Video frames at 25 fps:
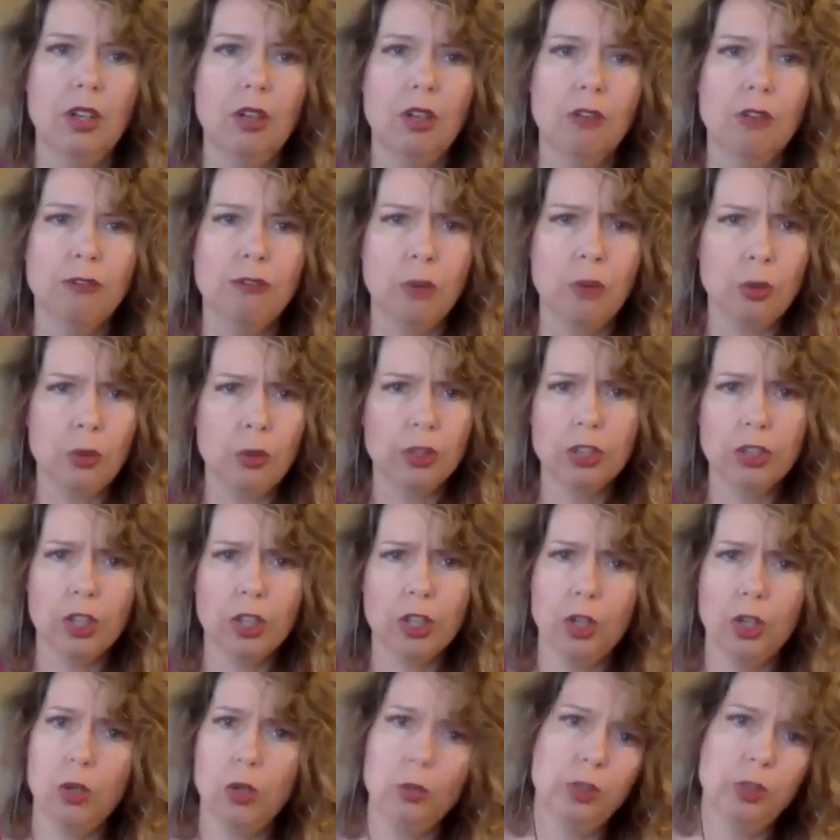4
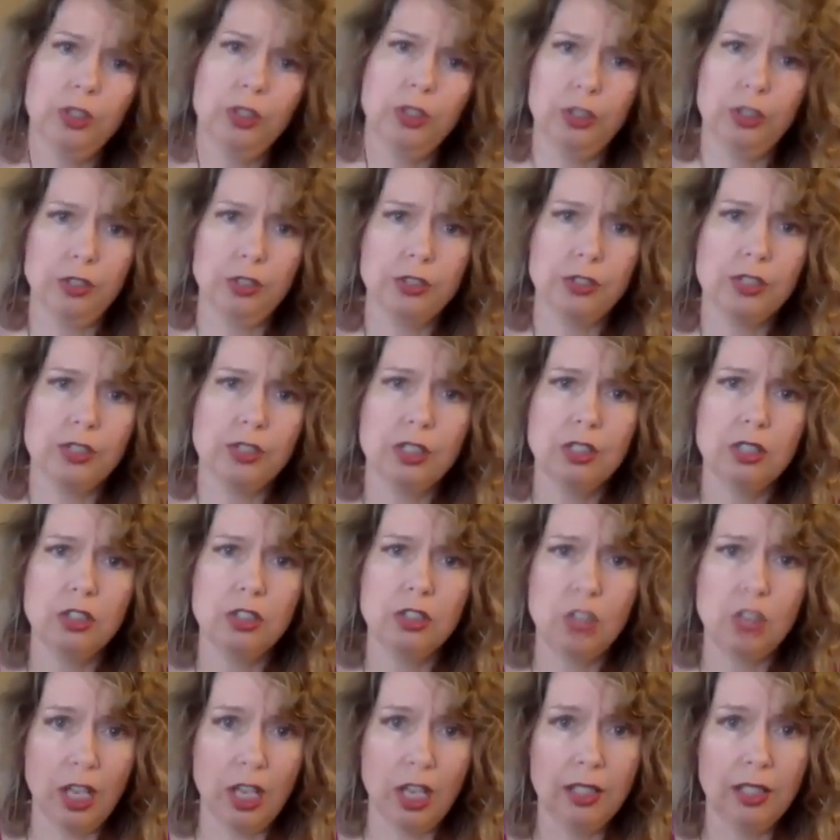co-workers,
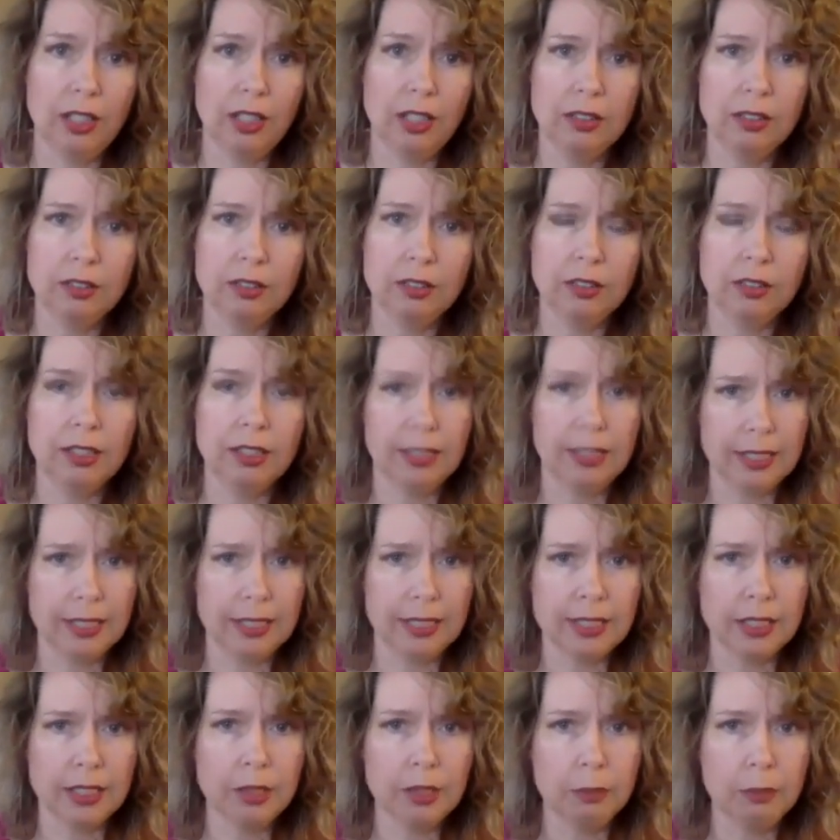Jenny,
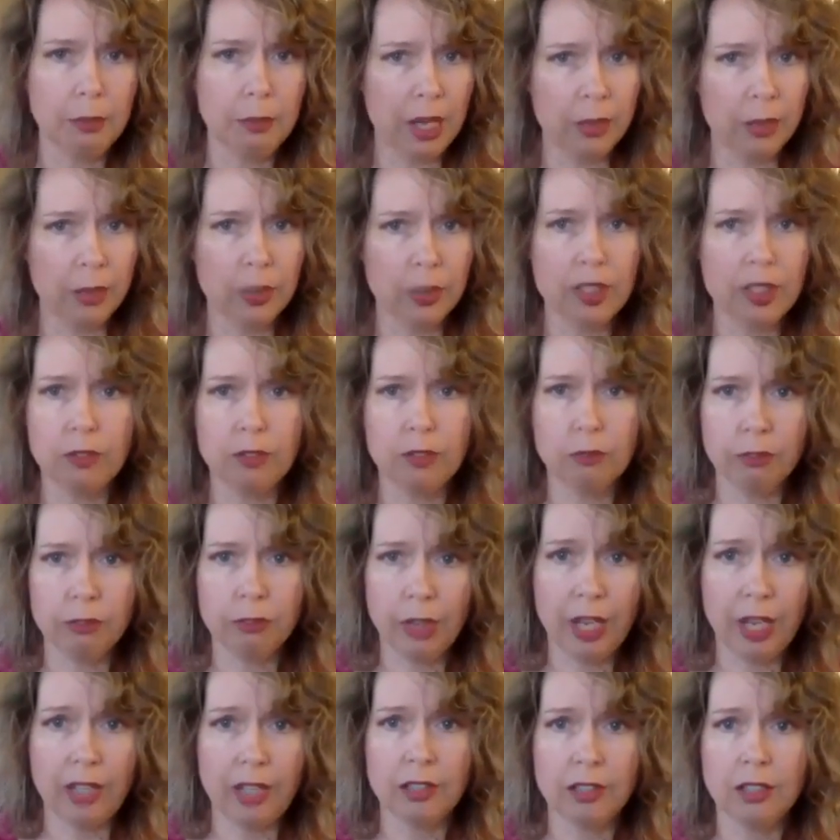Alyssa, Myra, and
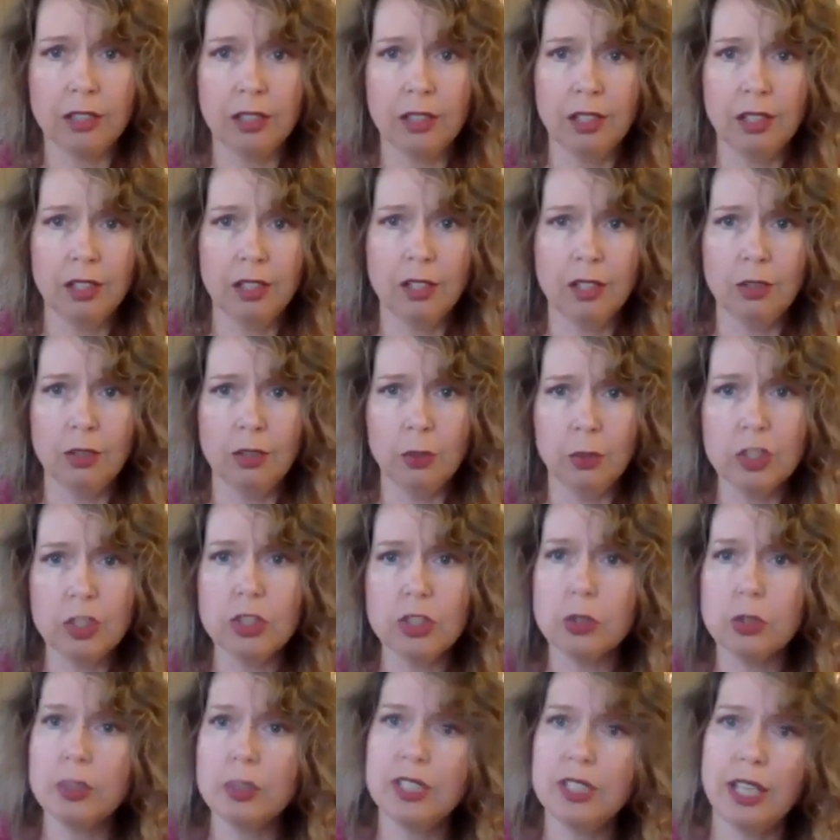Fran, wish
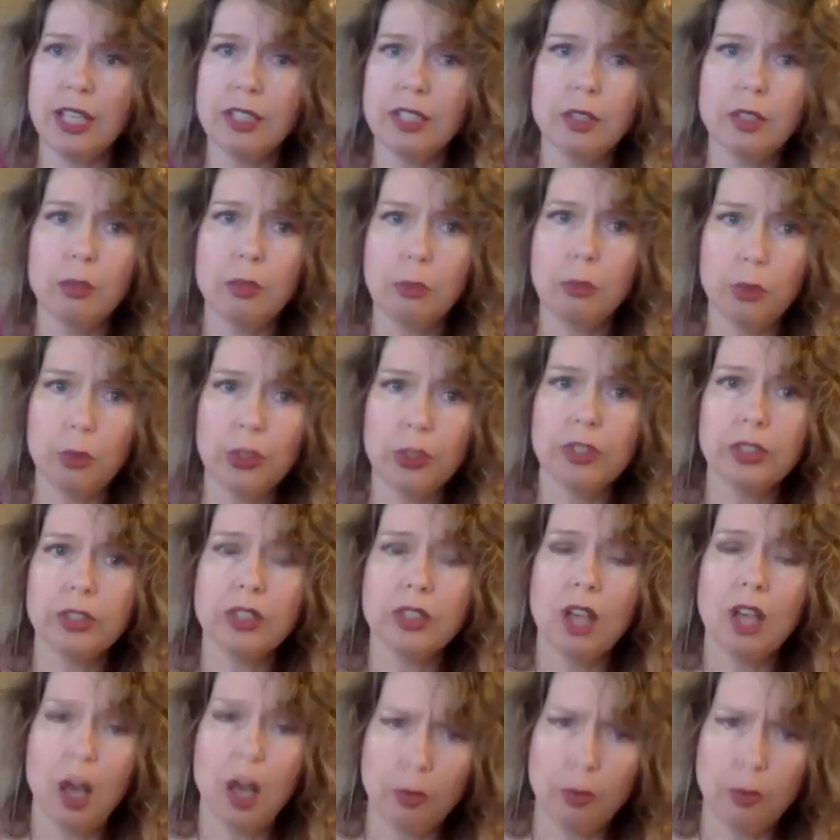to attend an
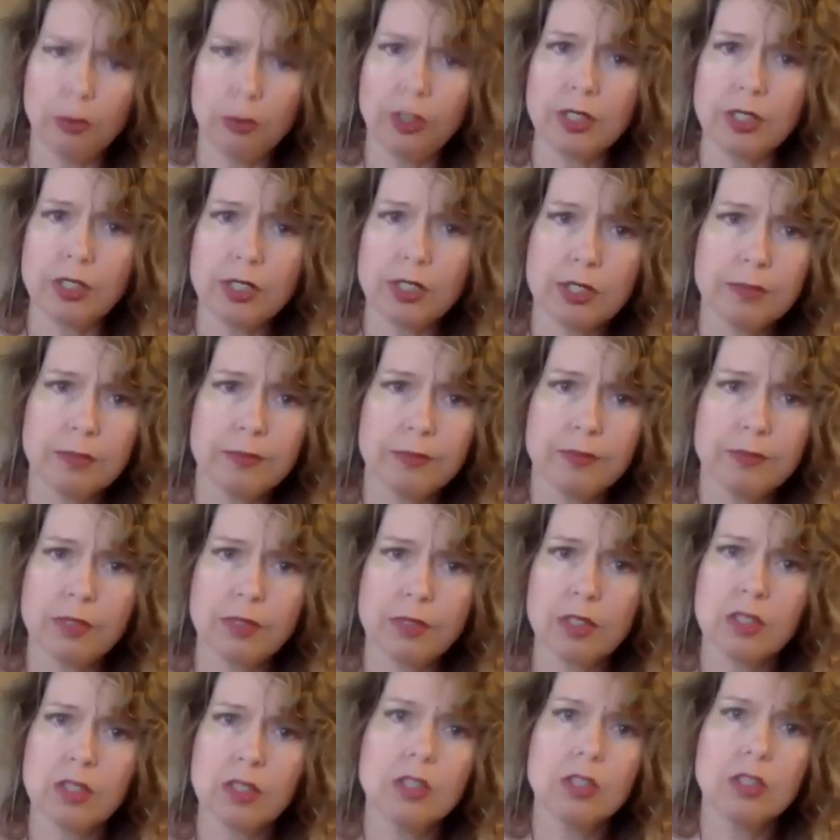important conference.
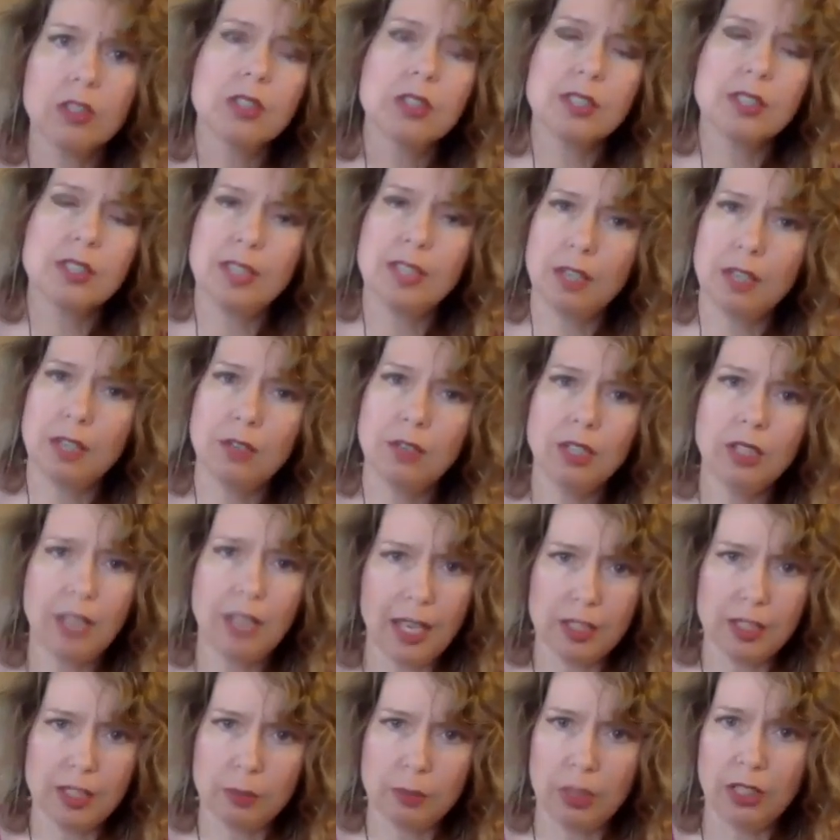To save on
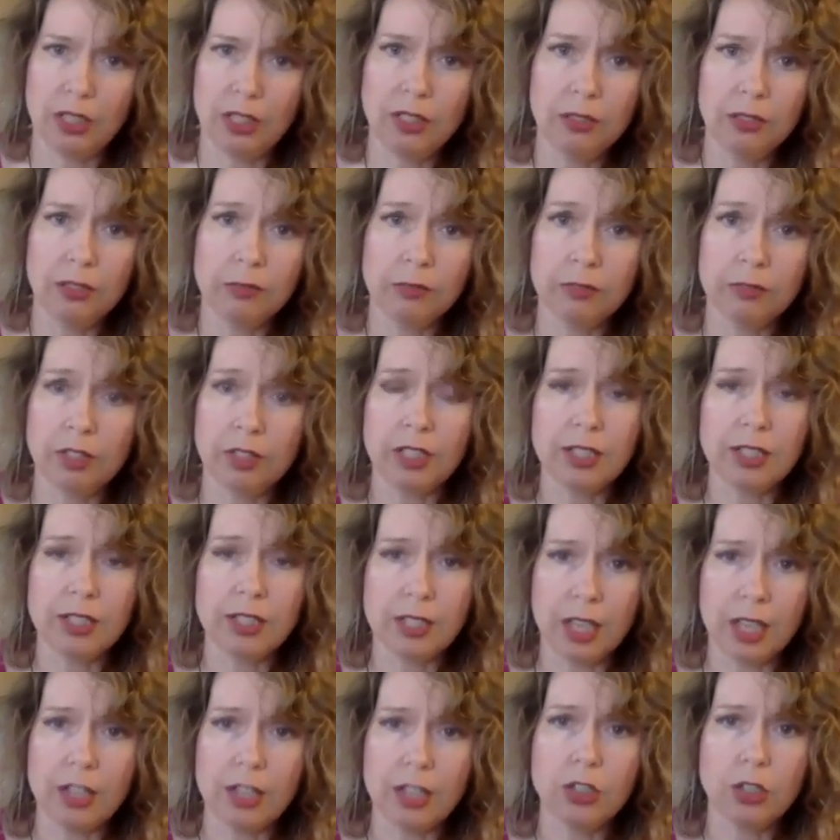gas money, they
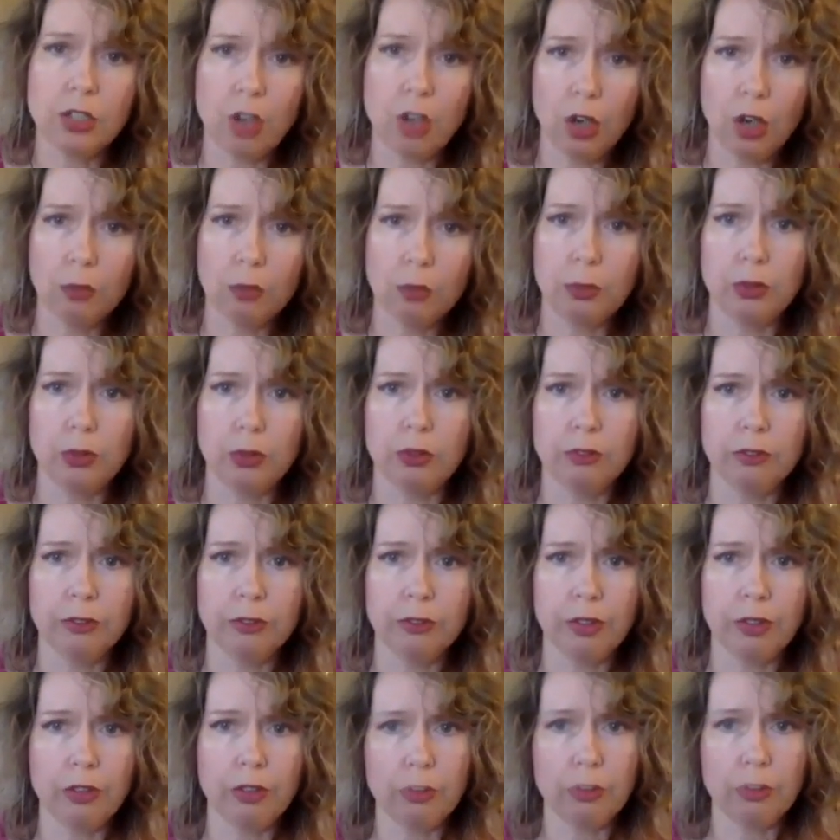decide to carpool
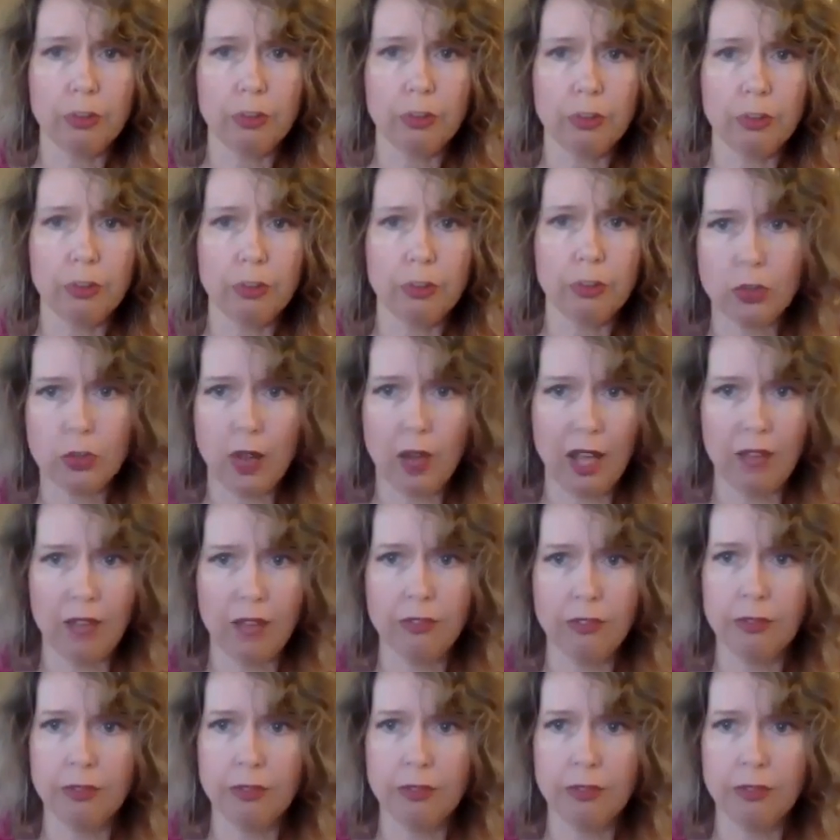for the 3-hour drive.